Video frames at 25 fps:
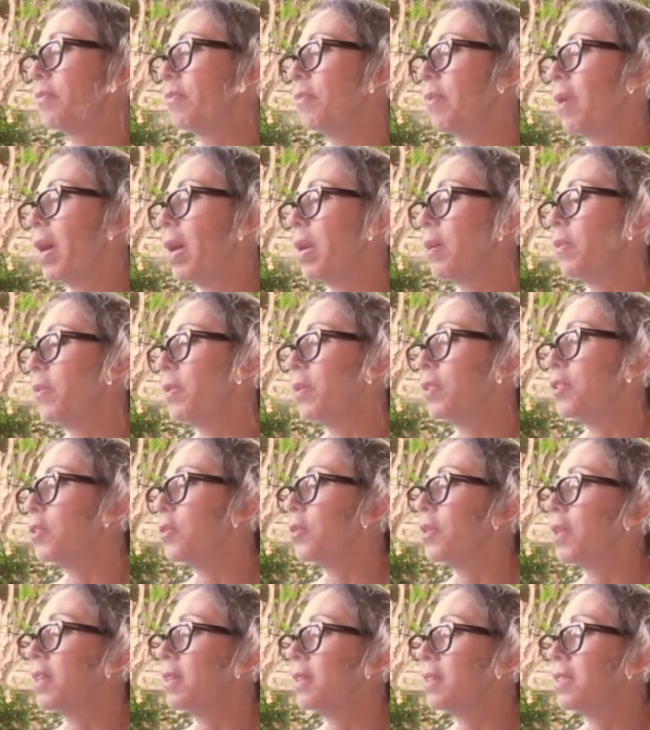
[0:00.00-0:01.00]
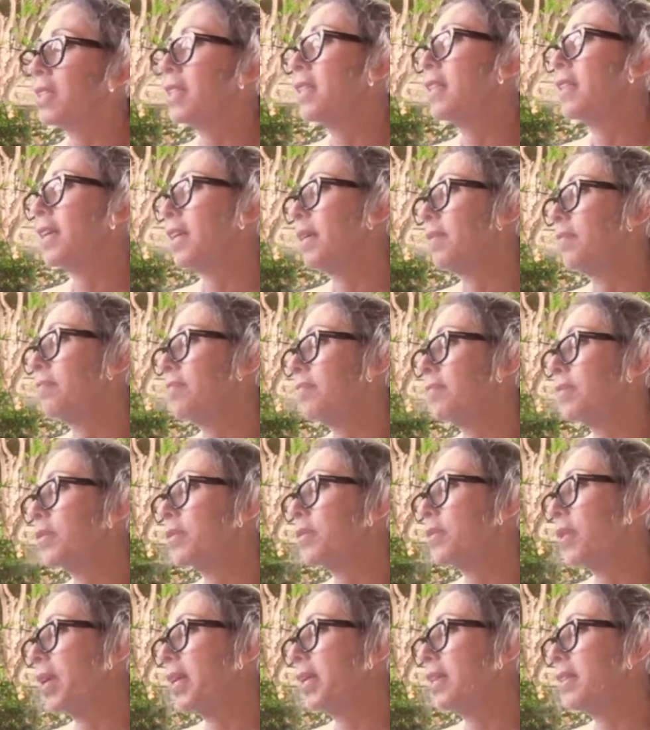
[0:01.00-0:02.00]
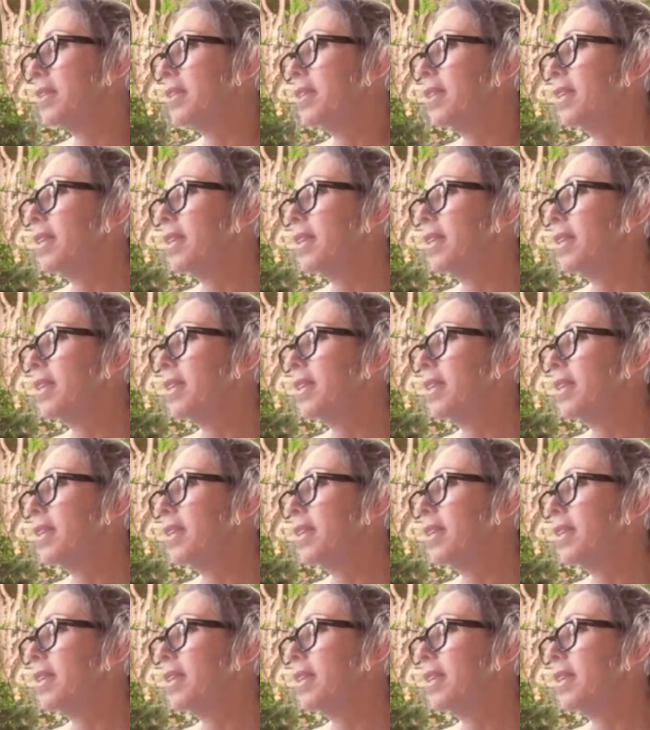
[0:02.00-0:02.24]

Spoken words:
why would you then need that, right? I